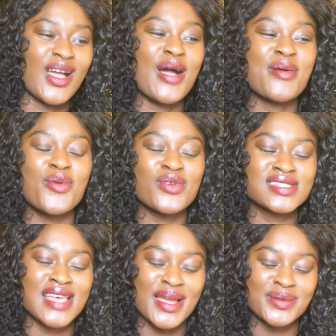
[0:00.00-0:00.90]
I remember one
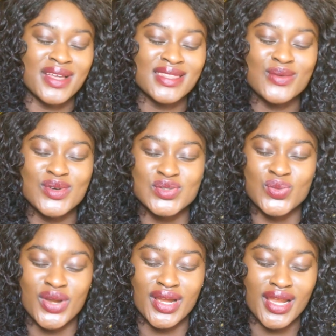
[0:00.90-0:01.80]
time, I think it was
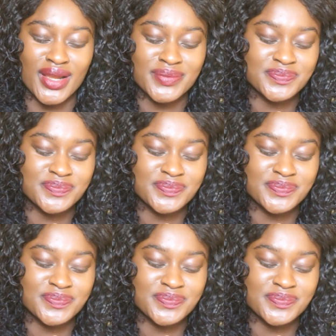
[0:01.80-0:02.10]
work.